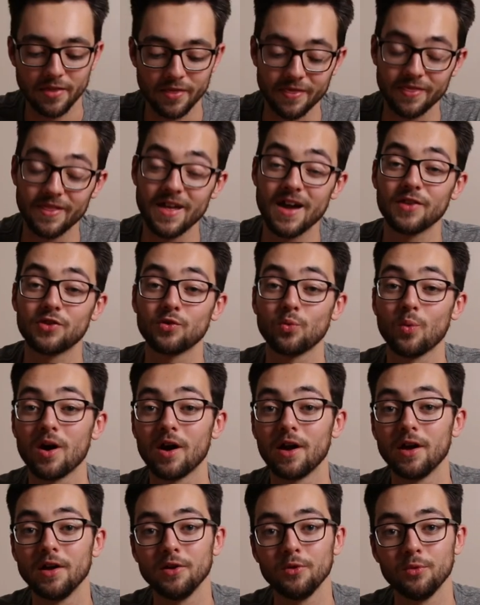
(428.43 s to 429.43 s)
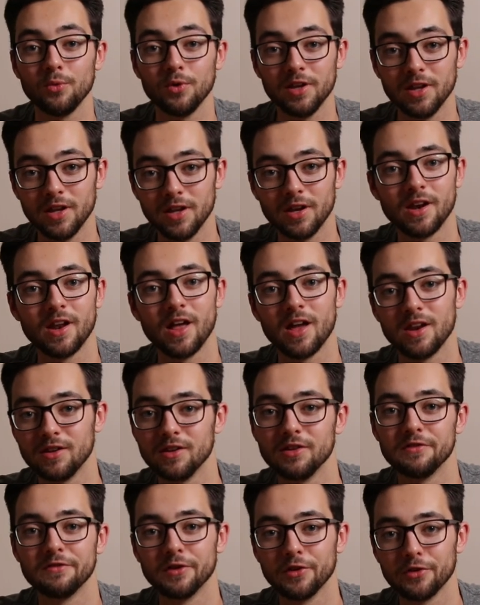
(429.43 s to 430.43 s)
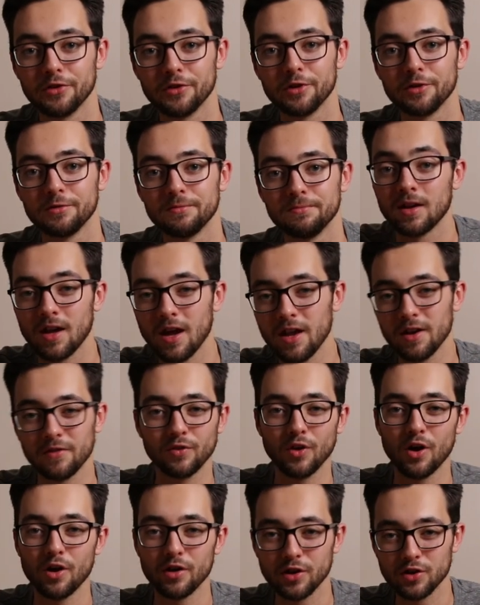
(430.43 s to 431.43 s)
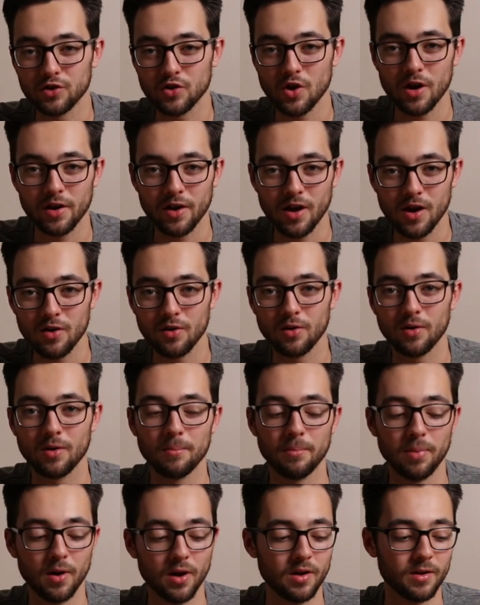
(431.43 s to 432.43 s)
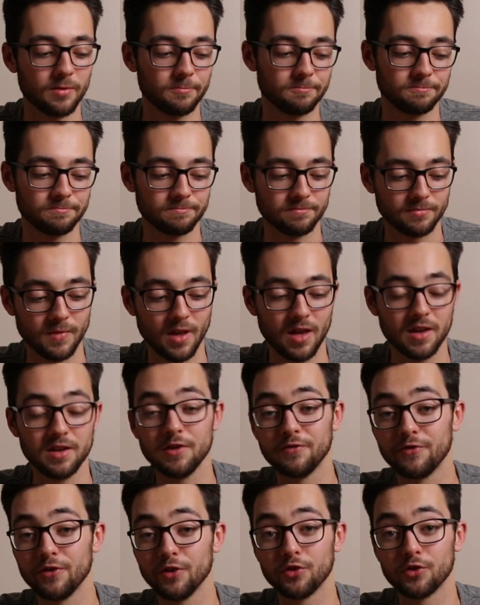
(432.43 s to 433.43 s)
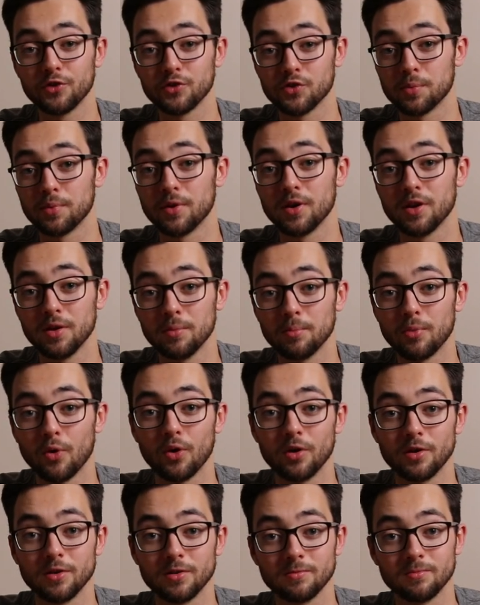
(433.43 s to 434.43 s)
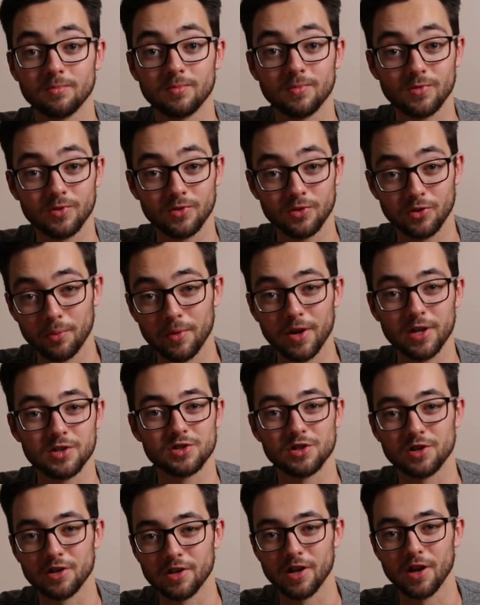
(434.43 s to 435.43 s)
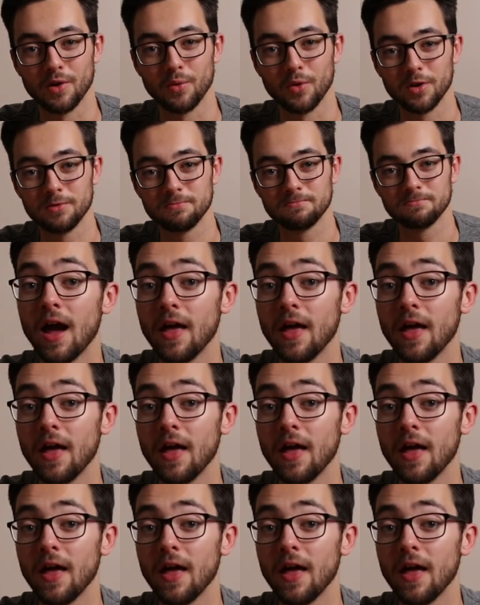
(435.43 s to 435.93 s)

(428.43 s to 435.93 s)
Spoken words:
and that's why we need an ND filter. Kind of long and drawn out, but ND filters are pretty important, so make sure you get one.